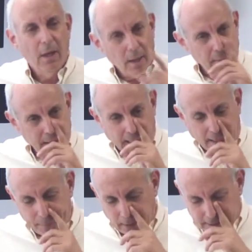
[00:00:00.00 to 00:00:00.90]

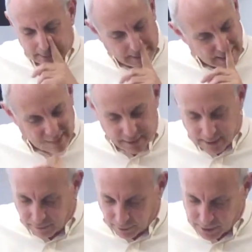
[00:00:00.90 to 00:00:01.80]
Minneapolis, and
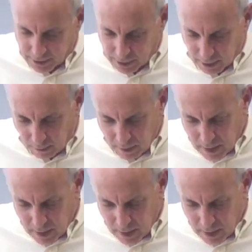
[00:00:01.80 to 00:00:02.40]
San Francisco.